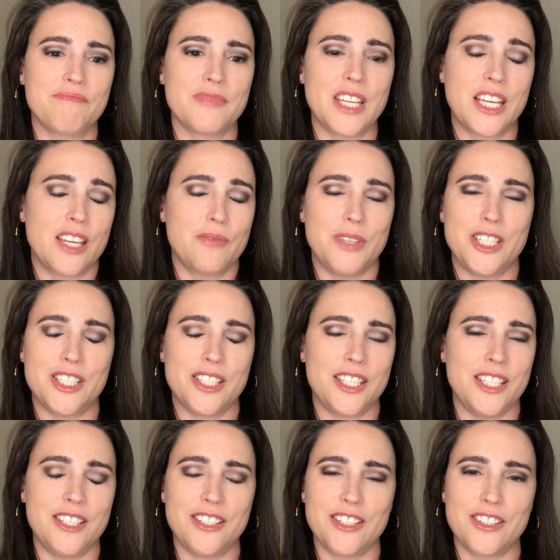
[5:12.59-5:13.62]
It can be just
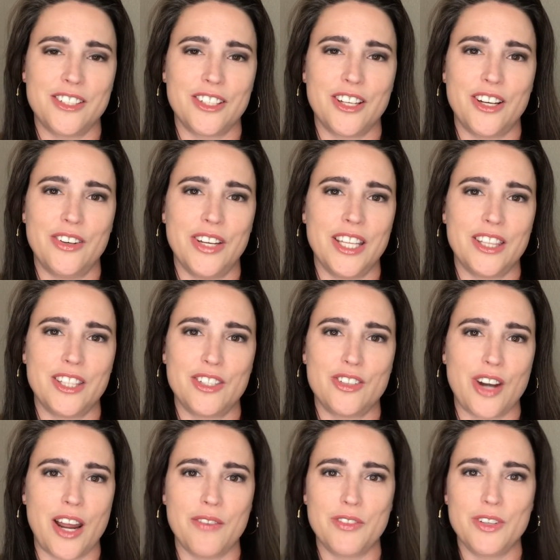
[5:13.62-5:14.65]
easier to go hit the
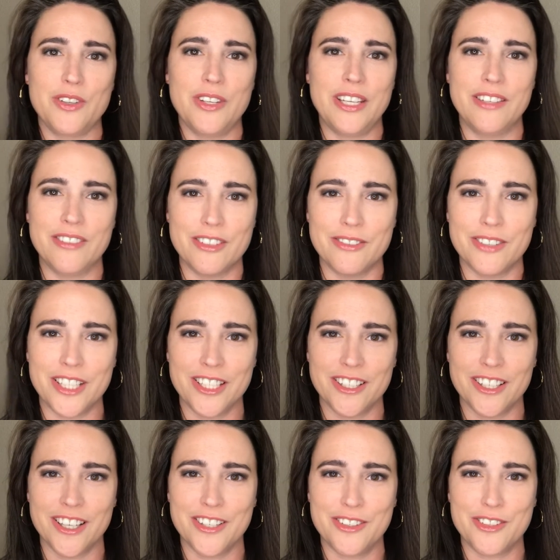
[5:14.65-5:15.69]
drive-thru, even when
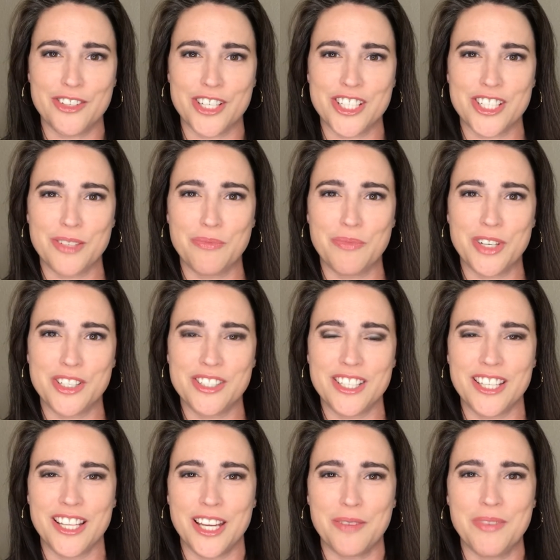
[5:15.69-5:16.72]
you're a nutrition
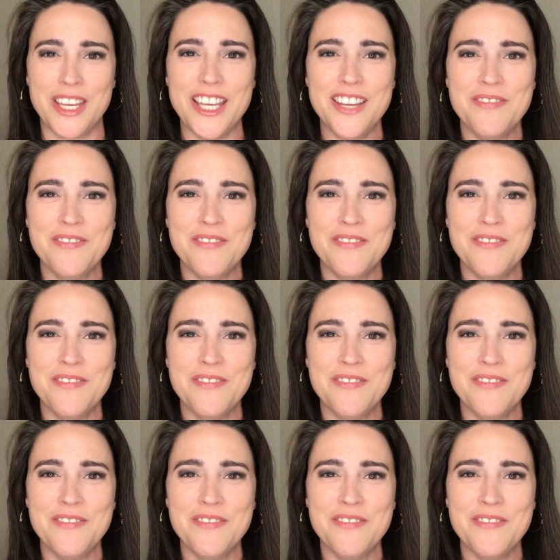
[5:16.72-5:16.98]
person like me.